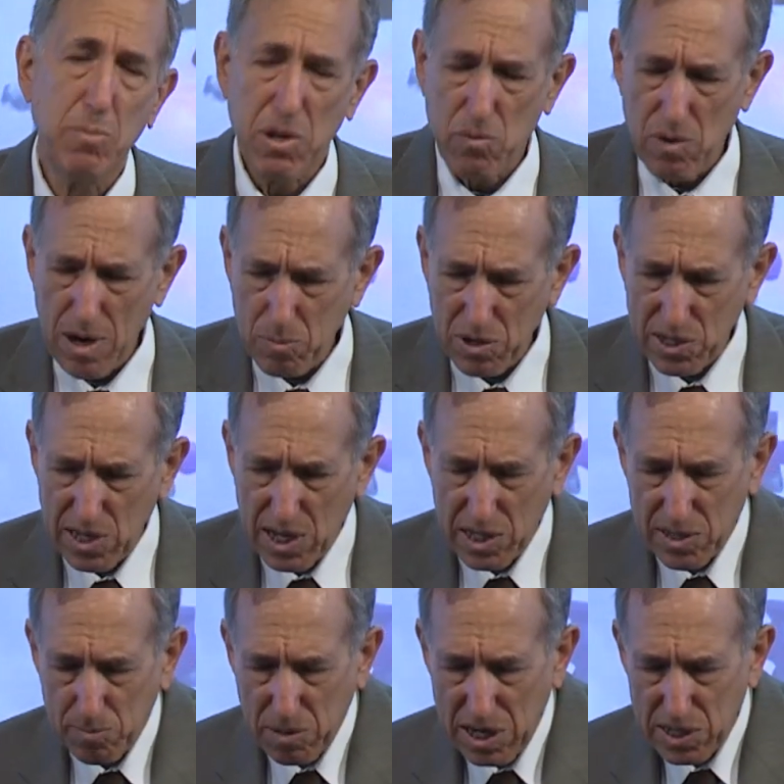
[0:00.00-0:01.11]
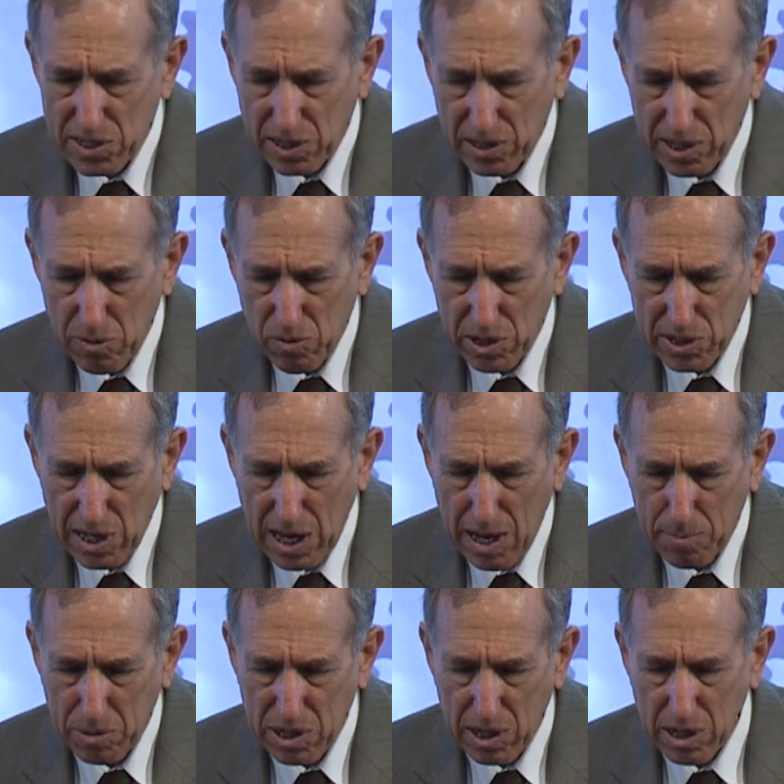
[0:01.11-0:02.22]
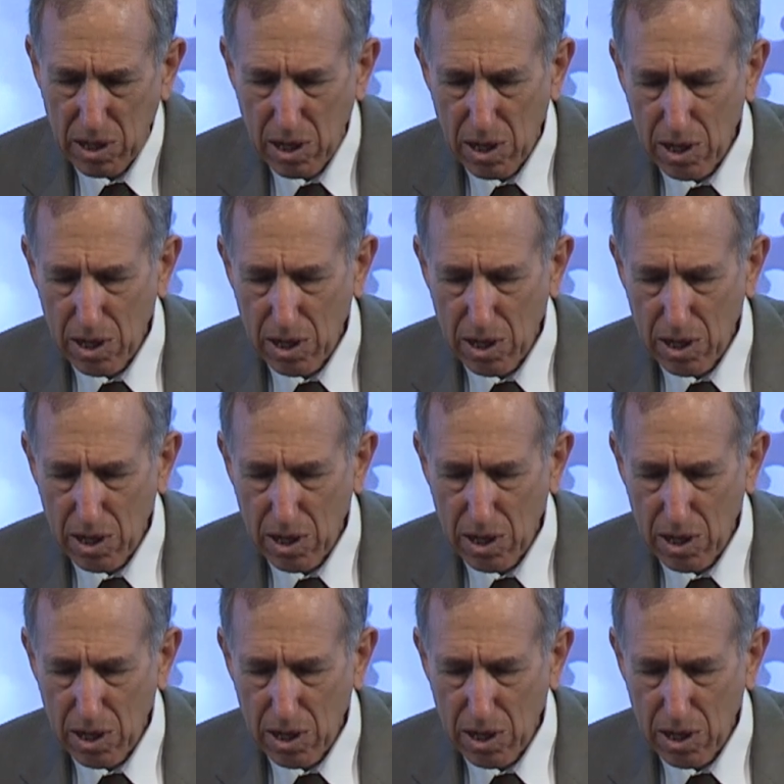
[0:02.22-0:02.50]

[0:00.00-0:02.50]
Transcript: It represents basically what's happening